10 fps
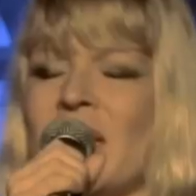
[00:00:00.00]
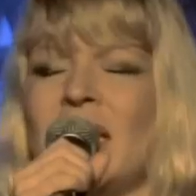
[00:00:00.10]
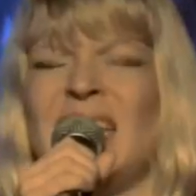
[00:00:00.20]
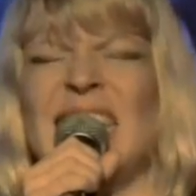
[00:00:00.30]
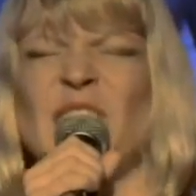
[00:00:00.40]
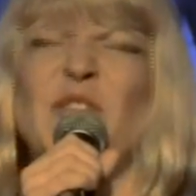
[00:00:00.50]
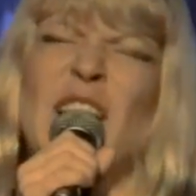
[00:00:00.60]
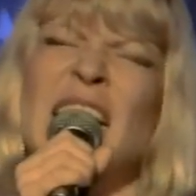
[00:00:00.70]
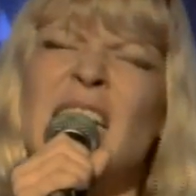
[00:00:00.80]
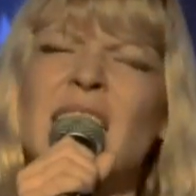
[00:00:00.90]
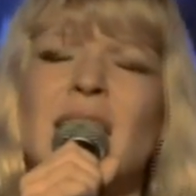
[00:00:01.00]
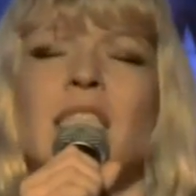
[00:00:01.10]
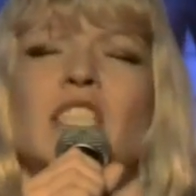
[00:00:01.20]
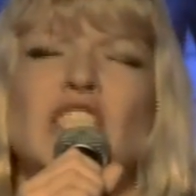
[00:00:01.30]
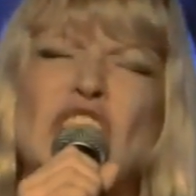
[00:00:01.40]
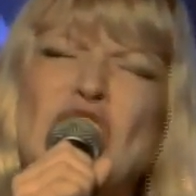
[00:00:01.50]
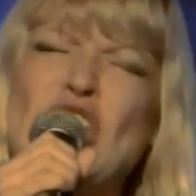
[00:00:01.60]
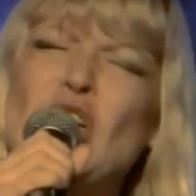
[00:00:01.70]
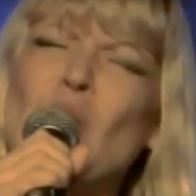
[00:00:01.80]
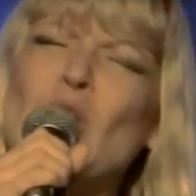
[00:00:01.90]
Like, fuck, just
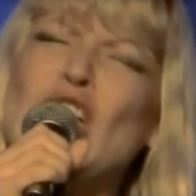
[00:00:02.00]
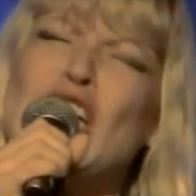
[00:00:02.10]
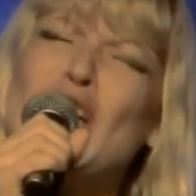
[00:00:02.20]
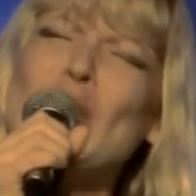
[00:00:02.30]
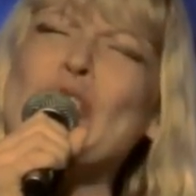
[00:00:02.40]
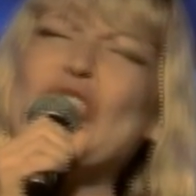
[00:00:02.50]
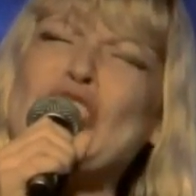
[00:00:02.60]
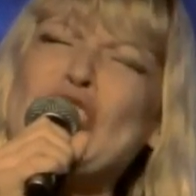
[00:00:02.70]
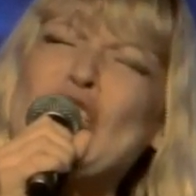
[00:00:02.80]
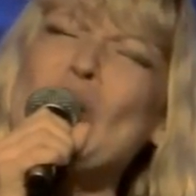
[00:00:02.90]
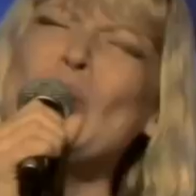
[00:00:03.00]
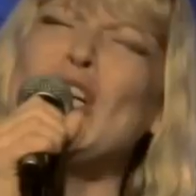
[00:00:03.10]
so close, oh